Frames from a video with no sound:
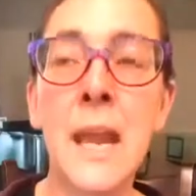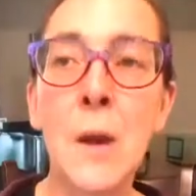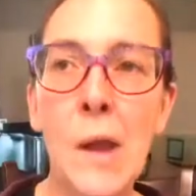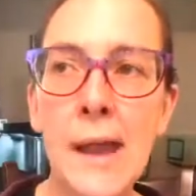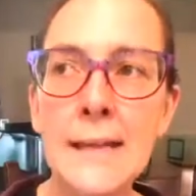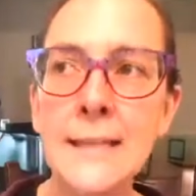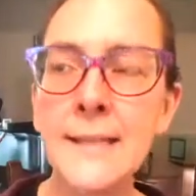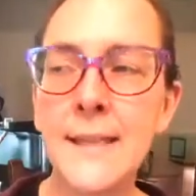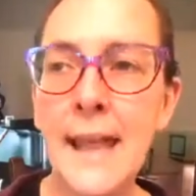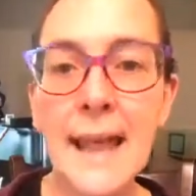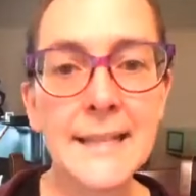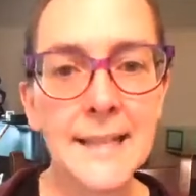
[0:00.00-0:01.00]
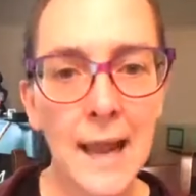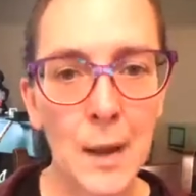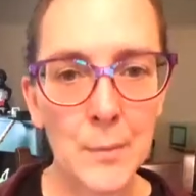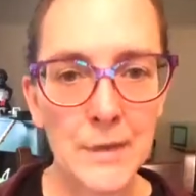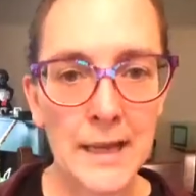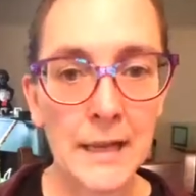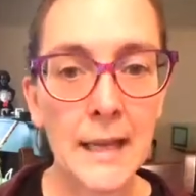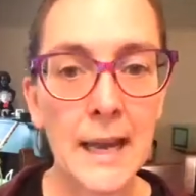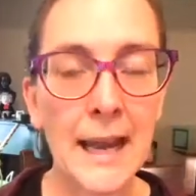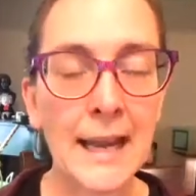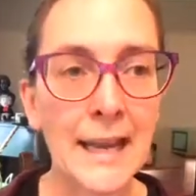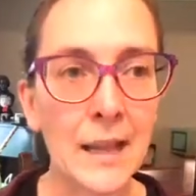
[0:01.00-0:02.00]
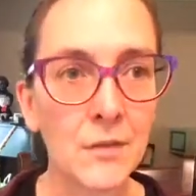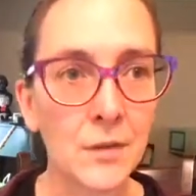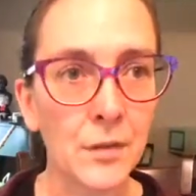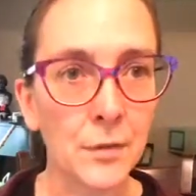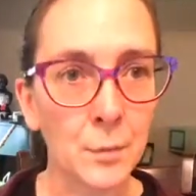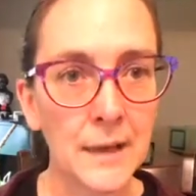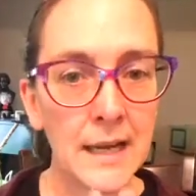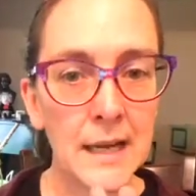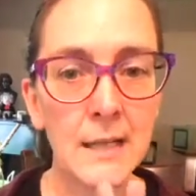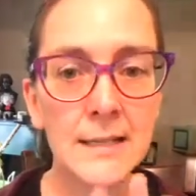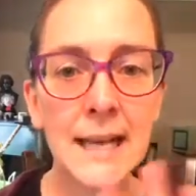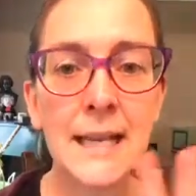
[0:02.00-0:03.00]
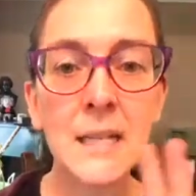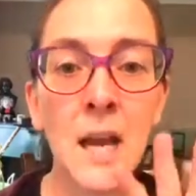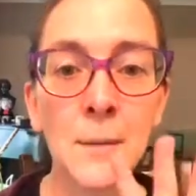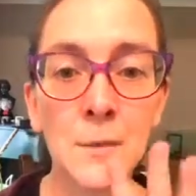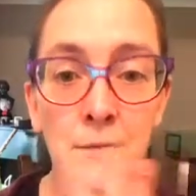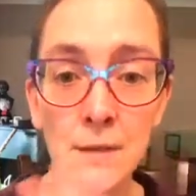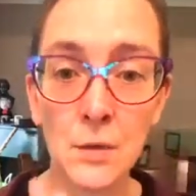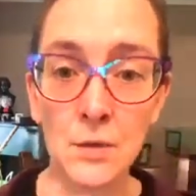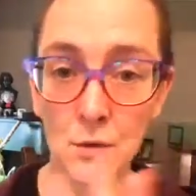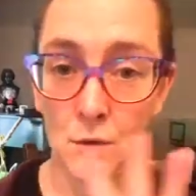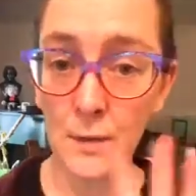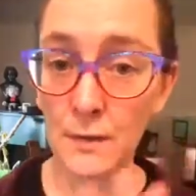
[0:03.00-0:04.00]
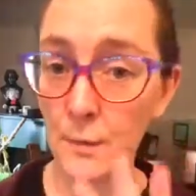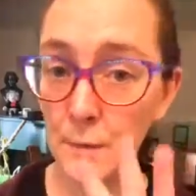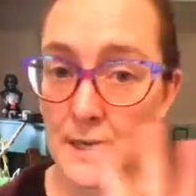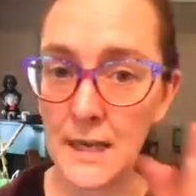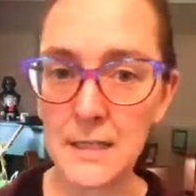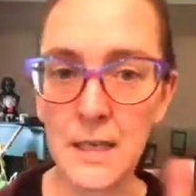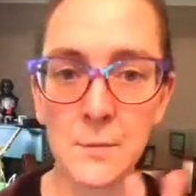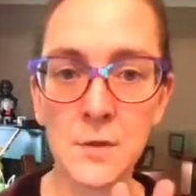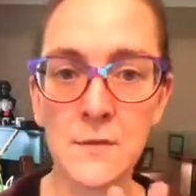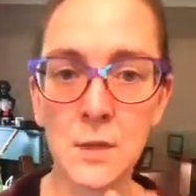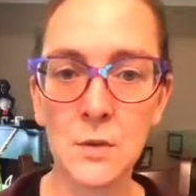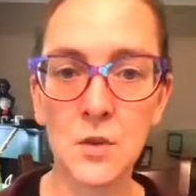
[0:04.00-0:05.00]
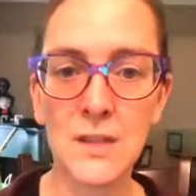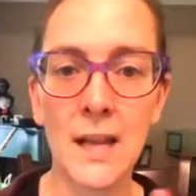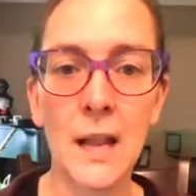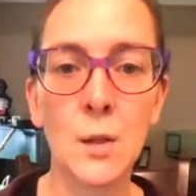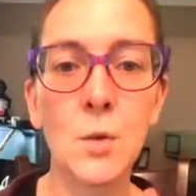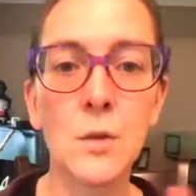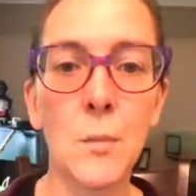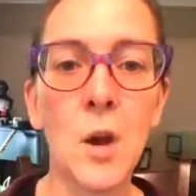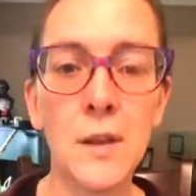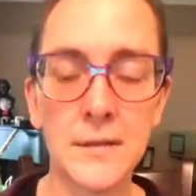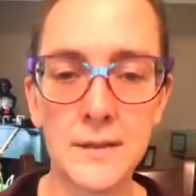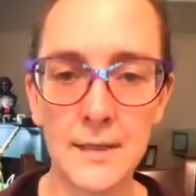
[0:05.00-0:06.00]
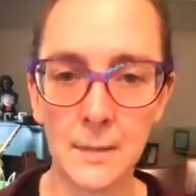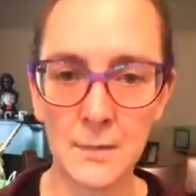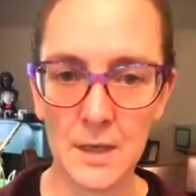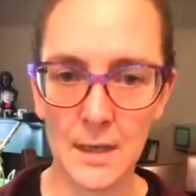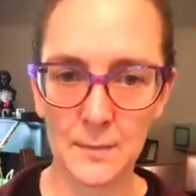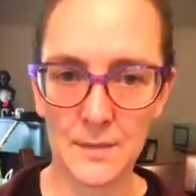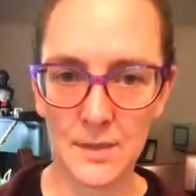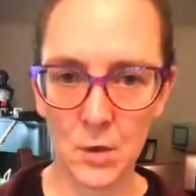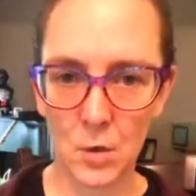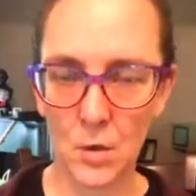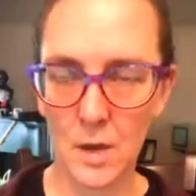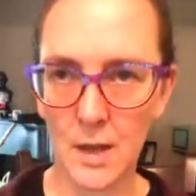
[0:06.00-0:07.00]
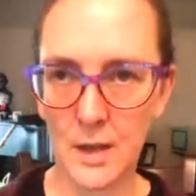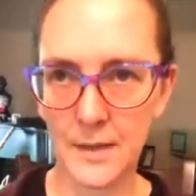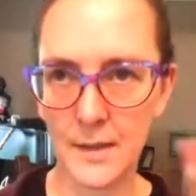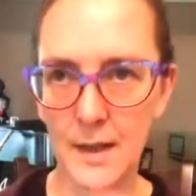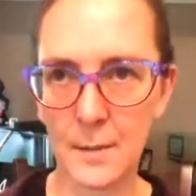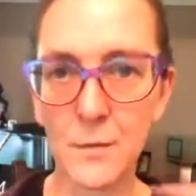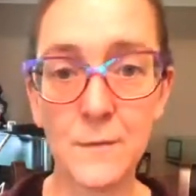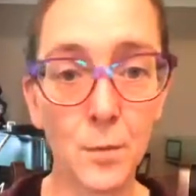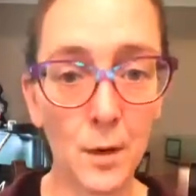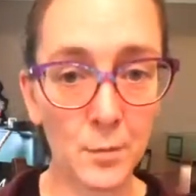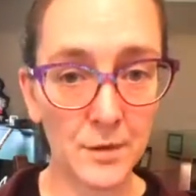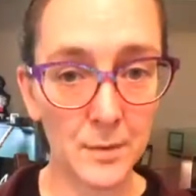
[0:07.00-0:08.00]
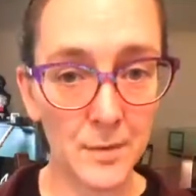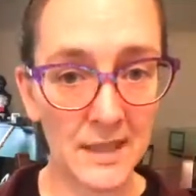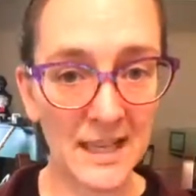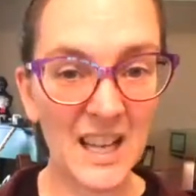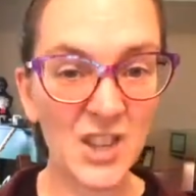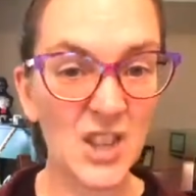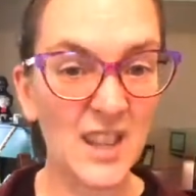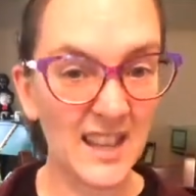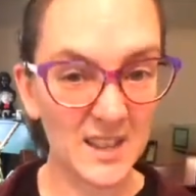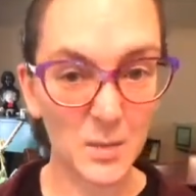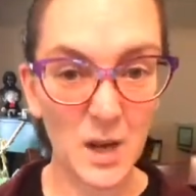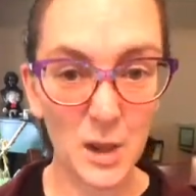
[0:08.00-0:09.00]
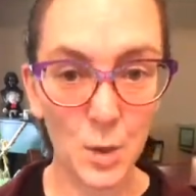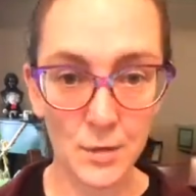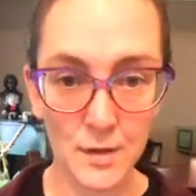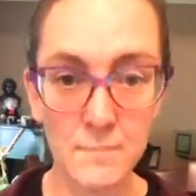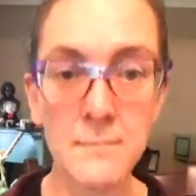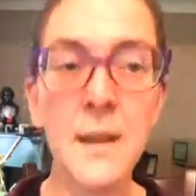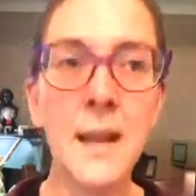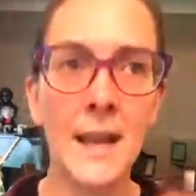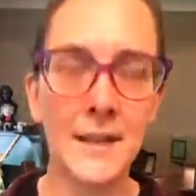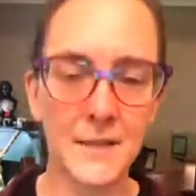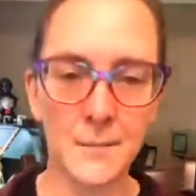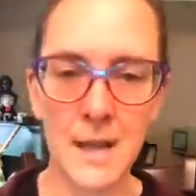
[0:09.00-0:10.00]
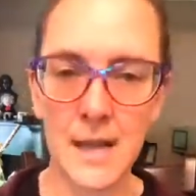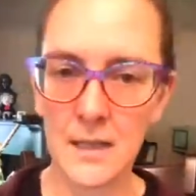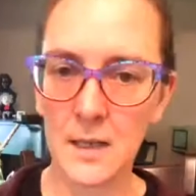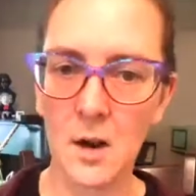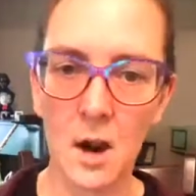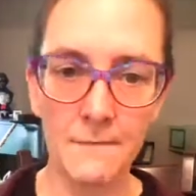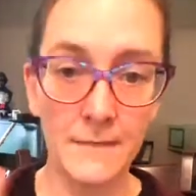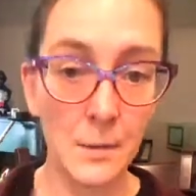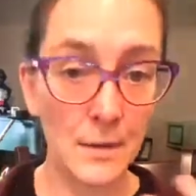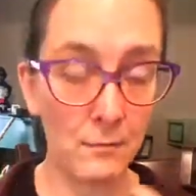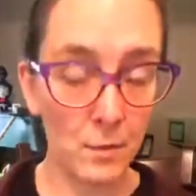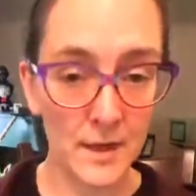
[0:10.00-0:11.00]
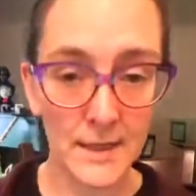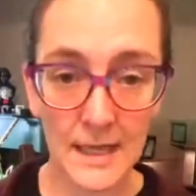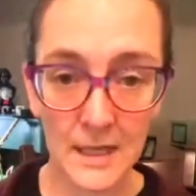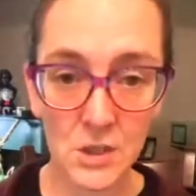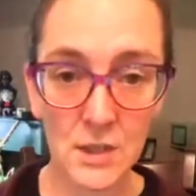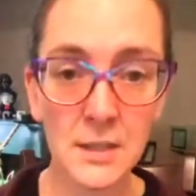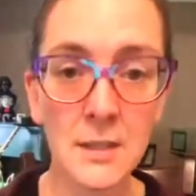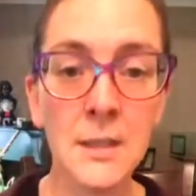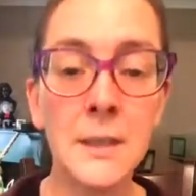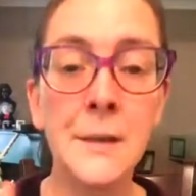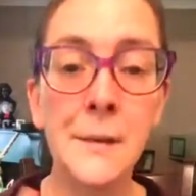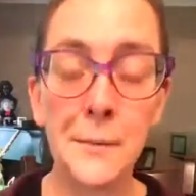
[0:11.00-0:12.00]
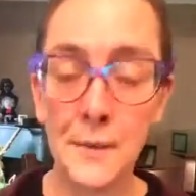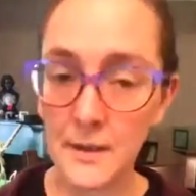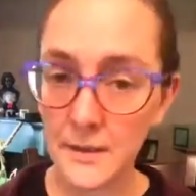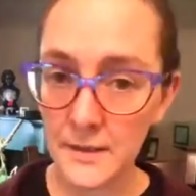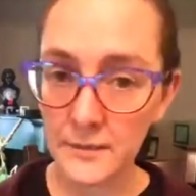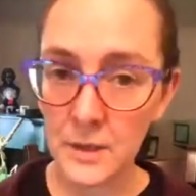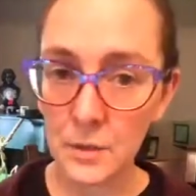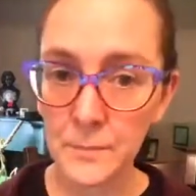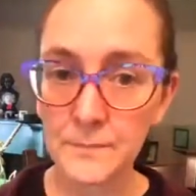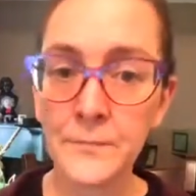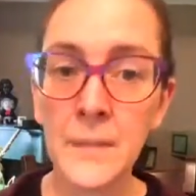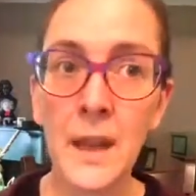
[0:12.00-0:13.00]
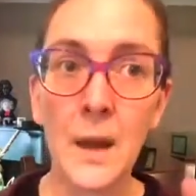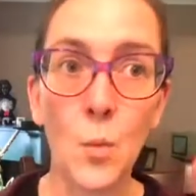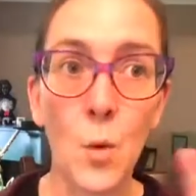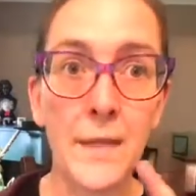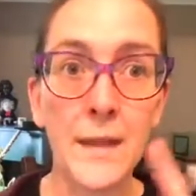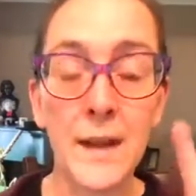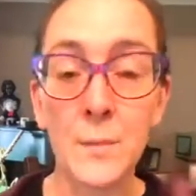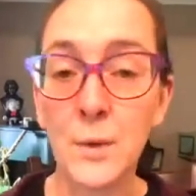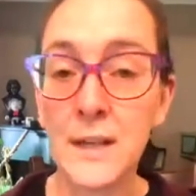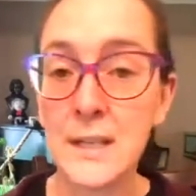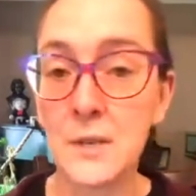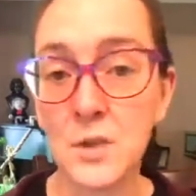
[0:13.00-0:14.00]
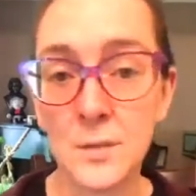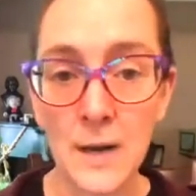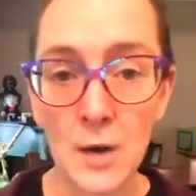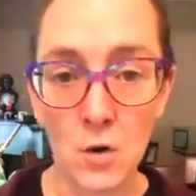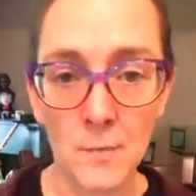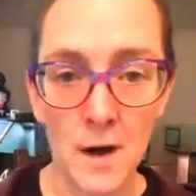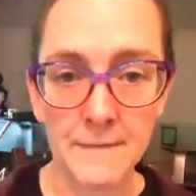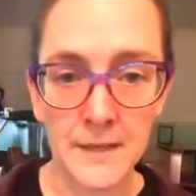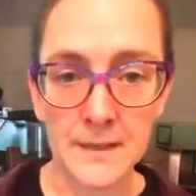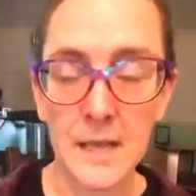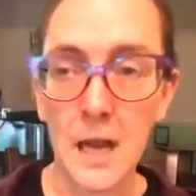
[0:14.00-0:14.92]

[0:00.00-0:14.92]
As that's happening, I get the 3 daytime diffusers. We have 3 daytime diffusers, and I load them all at the same time. So the night before, I put them in the kitchen. That's where I load them as I'm making the coffee. We have one in the kitchen, one in the living room, and one that I bring down to my home office.